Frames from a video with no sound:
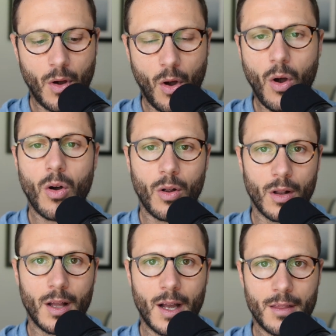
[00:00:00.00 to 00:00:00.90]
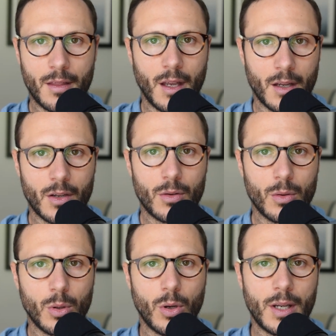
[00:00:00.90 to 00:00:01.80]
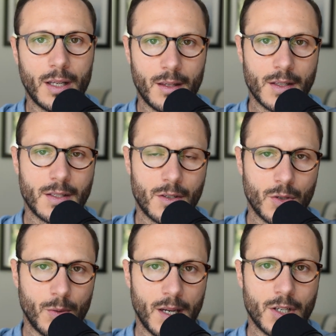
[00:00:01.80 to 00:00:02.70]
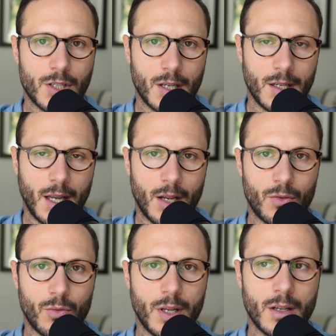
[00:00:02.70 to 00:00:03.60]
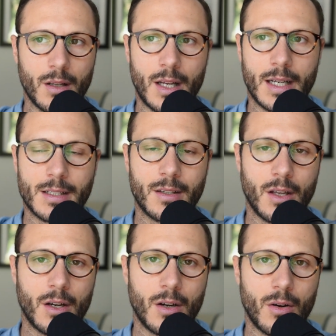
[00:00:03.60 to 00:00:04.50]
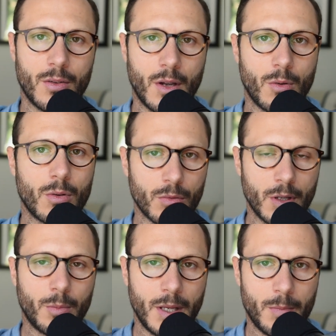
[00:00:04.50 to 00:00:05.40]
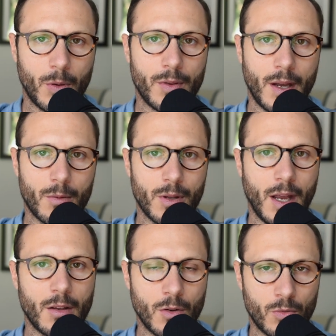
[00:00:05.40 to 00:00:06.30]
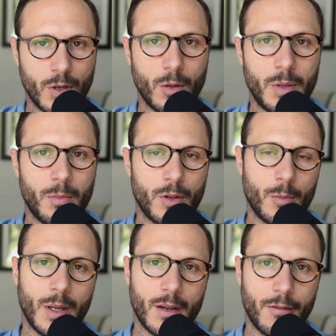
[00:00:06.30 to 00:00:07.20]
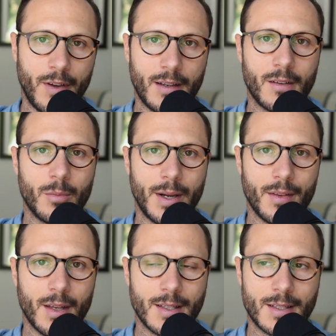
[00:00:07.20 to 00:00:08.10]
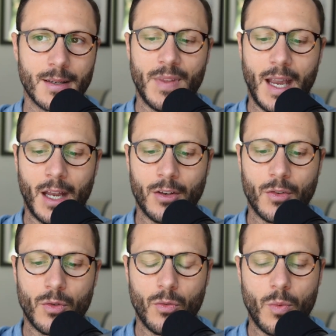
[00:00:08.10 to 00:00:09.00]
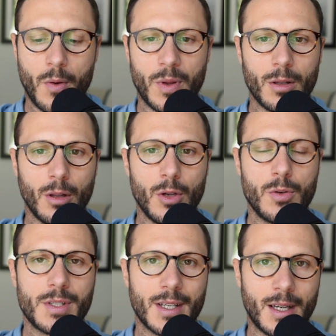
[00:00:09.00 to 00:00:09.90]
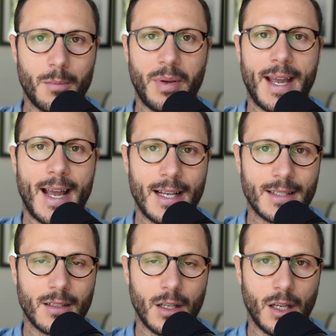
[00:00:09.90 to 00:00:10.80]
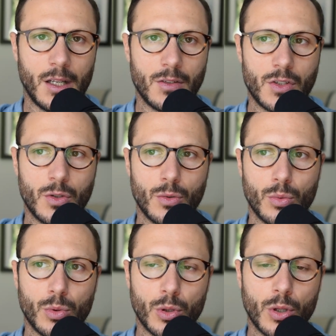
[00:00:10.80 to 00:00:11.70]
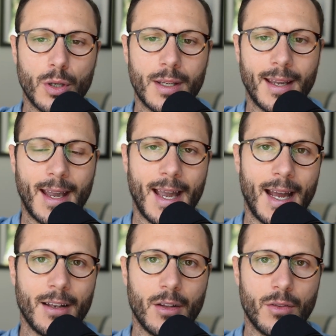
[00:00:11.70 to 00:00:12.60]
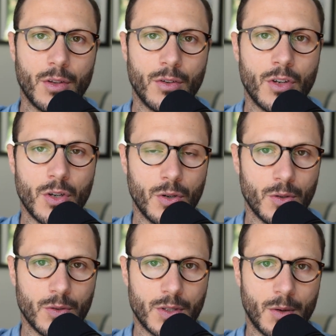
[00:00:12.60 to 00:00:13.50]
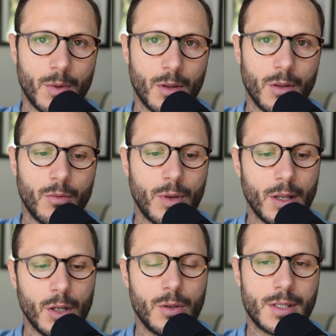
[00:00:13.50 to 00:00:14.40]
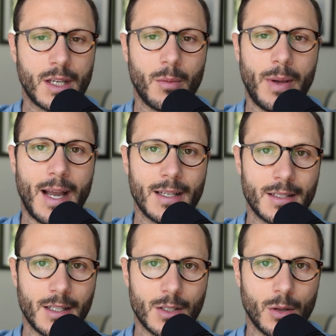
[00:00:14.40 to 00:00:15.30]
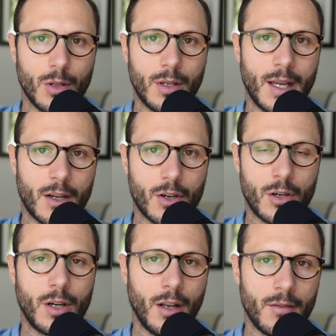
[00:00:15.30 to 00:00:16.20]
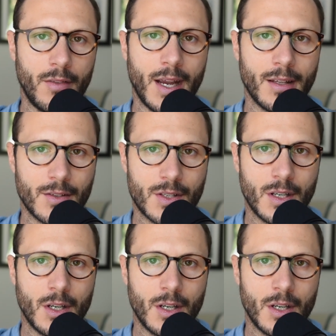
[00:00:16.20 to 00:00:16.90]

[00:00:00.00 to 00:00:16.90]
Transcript: all, I think, look at this situation and realize that there were real people that were there, and there were real people that are being affected by this. And when we lose the capacity to look at the news, and we lose the capacity to look at current events